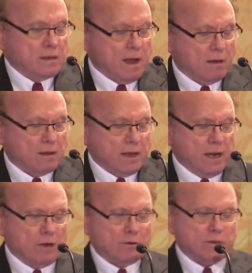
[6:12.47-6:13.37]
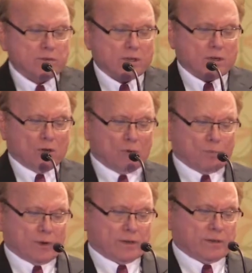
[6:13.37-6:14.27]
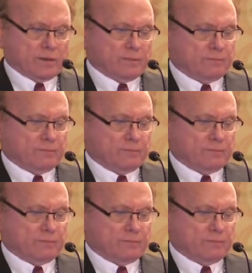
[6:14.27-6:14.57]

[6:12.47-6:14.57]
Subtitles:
Now, here's the culprit.